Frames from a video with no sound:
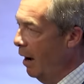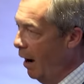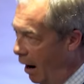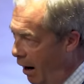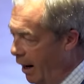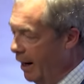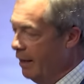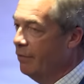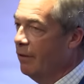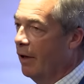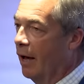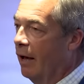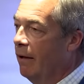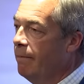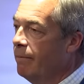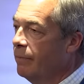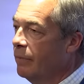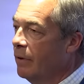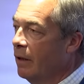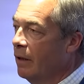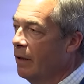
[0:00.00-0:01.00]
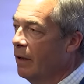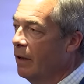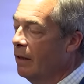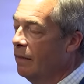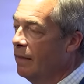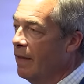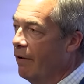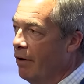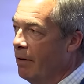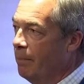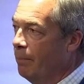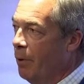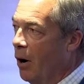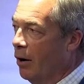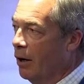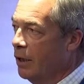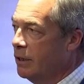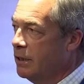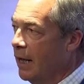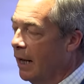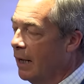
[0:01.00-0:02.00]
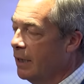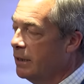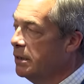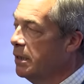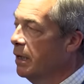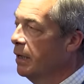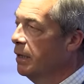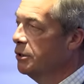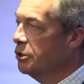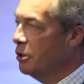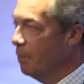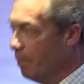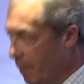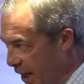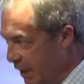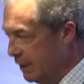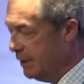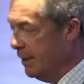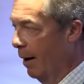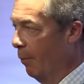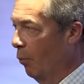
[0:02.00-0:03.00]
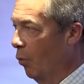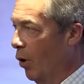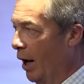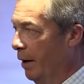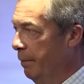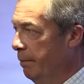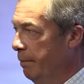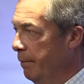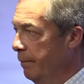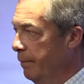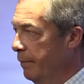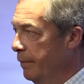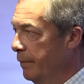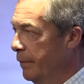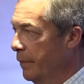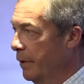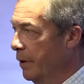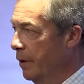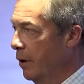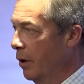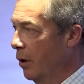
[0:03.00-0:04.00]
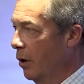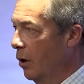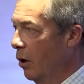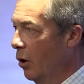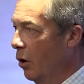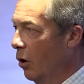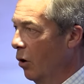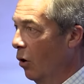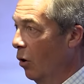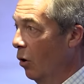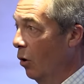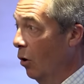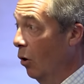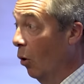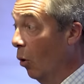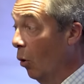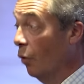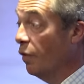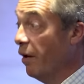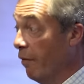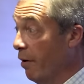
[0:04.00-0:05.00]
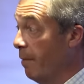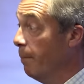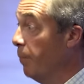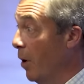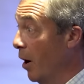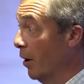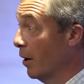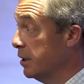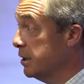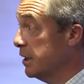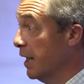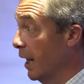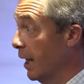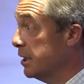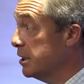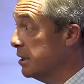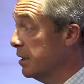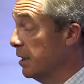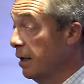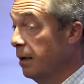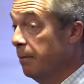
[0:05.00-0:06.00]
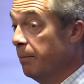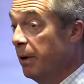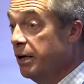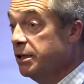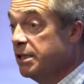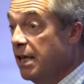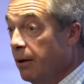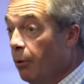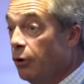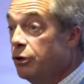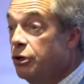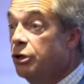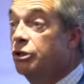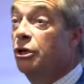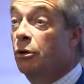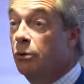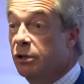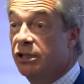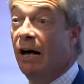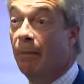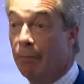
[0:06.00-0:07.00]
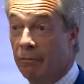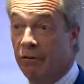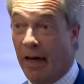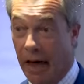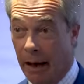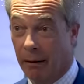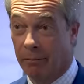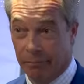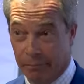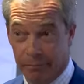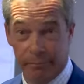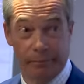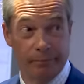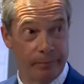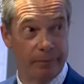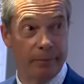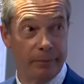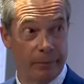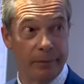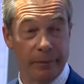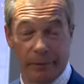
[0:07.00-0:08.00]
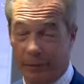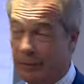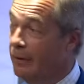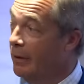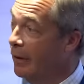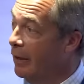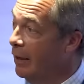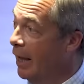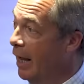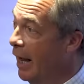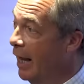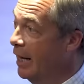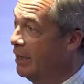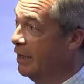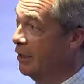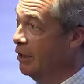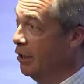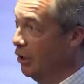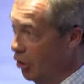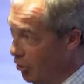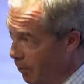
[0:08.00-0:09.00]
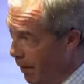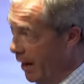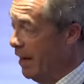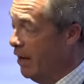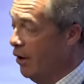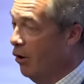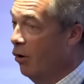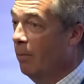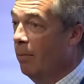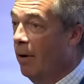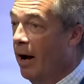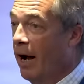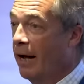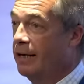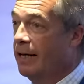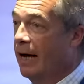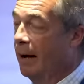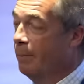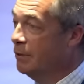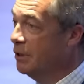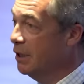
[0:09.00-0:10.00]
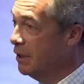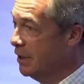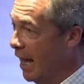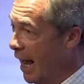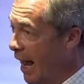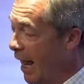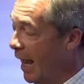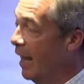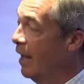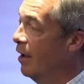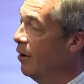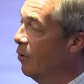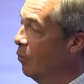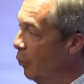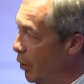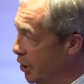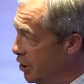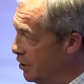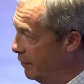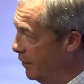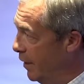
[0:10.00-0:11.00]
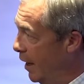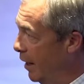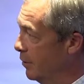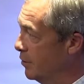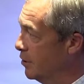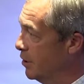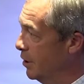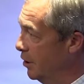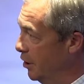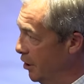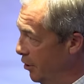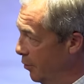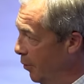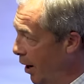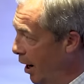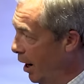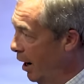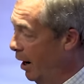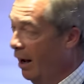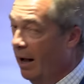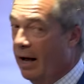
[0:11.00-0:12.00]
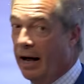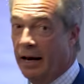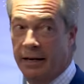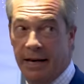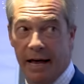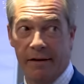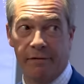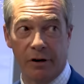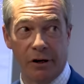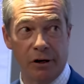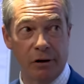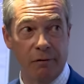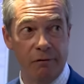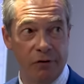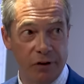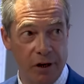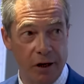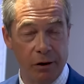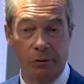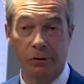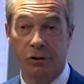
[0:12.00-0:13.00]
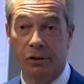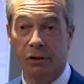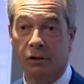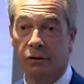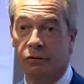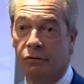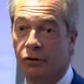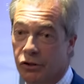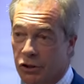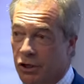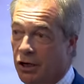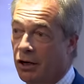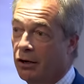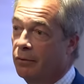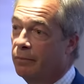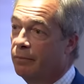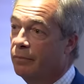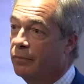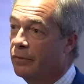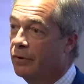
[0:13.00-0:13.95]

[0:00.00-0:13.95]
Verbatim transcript: Either they're in politics to be someone, or they're in politics because they want to do something. He said, You make your mind up today which of those you are and never confuse the two.